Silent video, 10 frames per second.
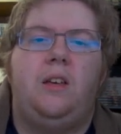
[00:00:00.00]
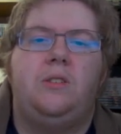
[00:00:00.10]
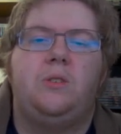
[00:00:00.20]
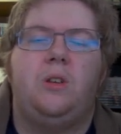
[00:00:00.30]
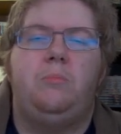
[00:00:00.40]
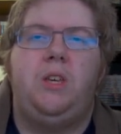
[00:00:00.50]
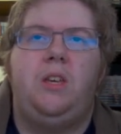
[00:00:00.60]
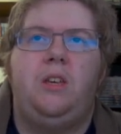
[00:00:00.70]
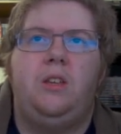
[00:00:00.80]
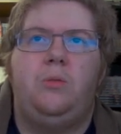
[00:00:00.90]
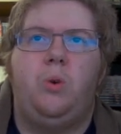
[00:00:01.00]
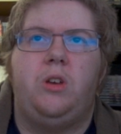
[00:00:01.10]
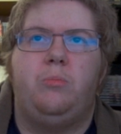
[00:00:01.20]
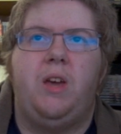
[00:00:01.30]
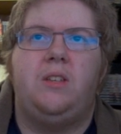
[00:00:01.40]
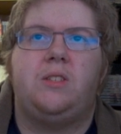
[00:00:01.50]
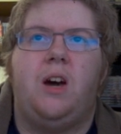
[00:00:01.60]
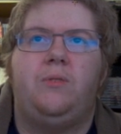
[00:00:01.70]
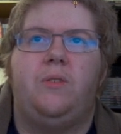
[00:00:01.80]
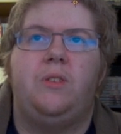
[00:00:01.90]
is going to be what you're based
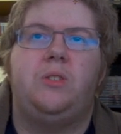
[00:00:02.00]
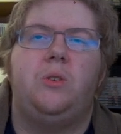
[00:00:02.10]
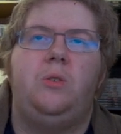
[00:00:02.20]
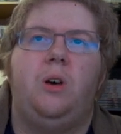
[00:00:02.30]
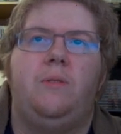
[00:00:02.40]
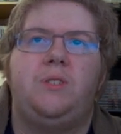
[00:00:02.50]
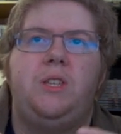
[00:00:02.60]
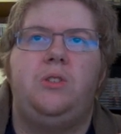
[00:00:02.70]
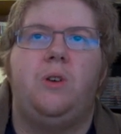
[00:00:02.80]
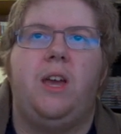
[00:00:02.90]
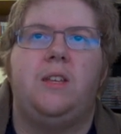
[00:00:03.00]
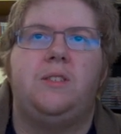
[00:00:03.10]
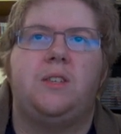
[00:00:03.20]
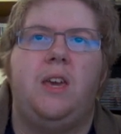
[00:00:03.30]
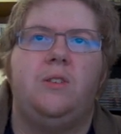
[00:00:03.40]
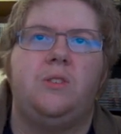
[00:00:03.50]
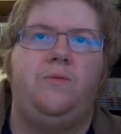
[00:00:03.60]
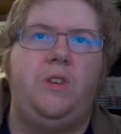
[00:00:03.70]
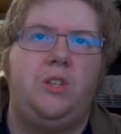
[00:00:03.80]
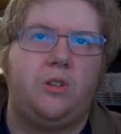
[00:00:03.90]
off of, and so you'll have Sea Dragon scales
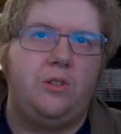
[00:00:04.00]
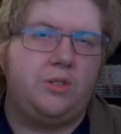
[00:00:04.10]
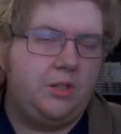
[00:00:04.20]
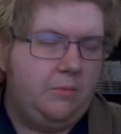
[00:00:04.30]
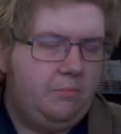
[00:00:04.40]
and features,